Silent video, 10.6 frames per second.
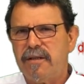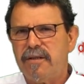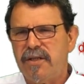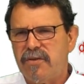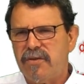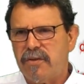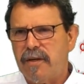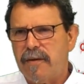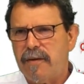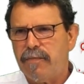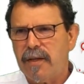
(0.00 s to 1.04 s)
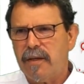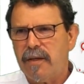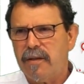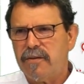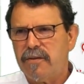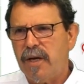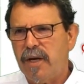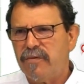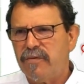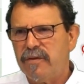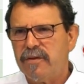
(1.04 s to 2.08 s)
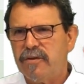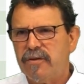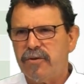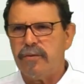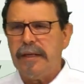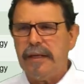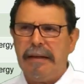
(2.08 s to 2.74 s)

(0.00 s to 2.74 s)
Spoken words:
season. This we have to do.